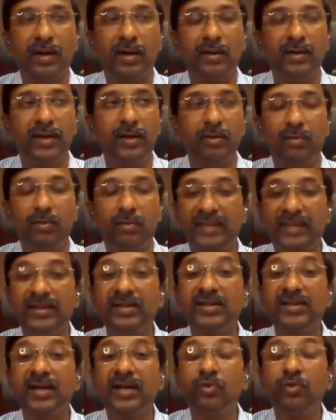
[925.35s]
did you get the
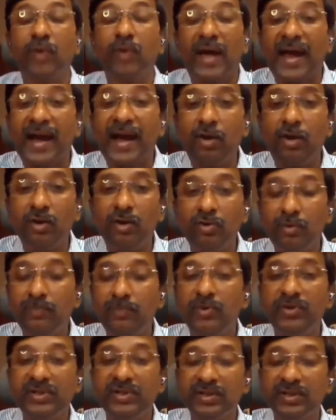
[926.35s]
chance to add on to
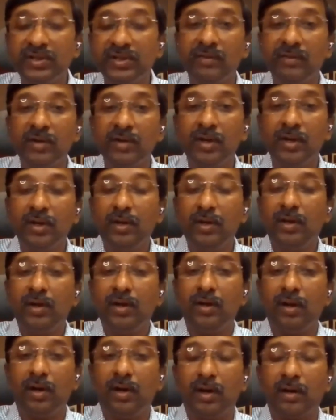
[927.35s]
positions,
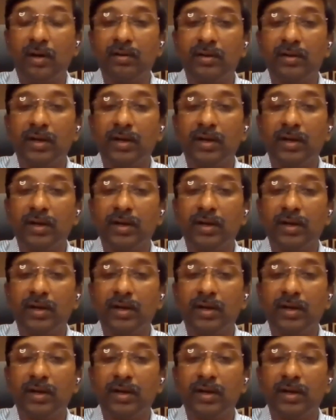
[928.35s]
or